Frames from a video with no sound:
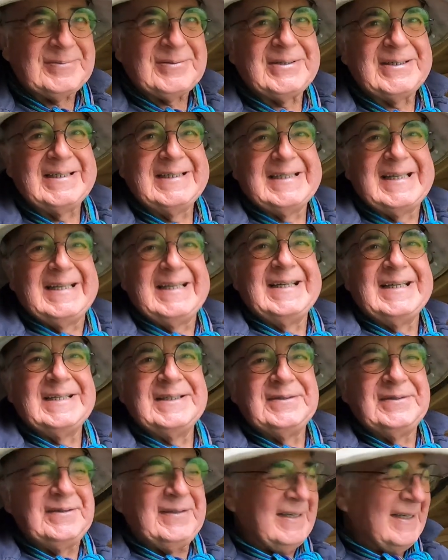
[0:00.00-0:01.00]
the point.
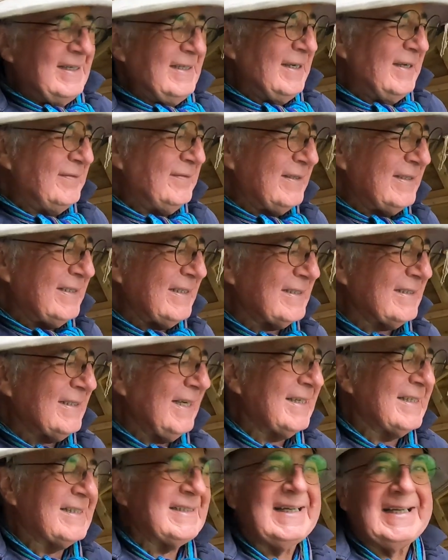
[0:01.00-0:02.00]
And if he
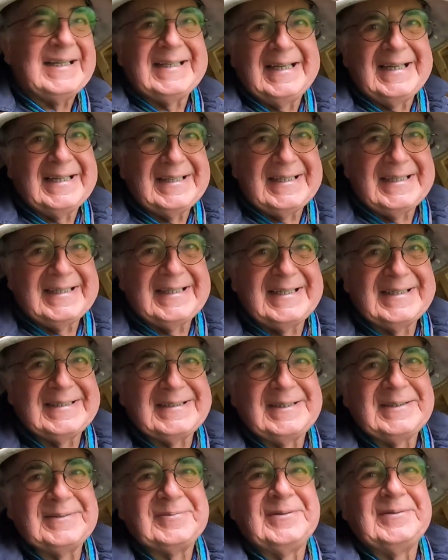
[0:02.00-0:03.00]
doesn't understand that, then
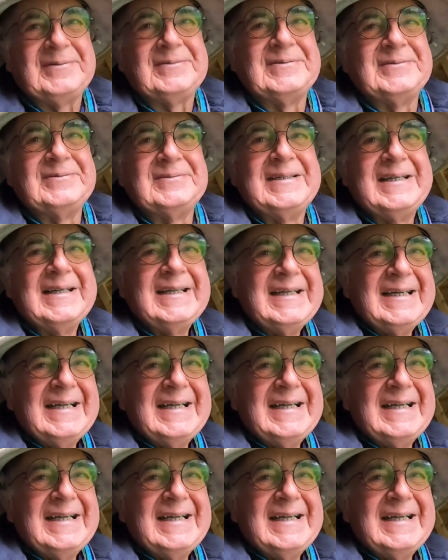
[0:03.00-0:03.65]
that's his problem.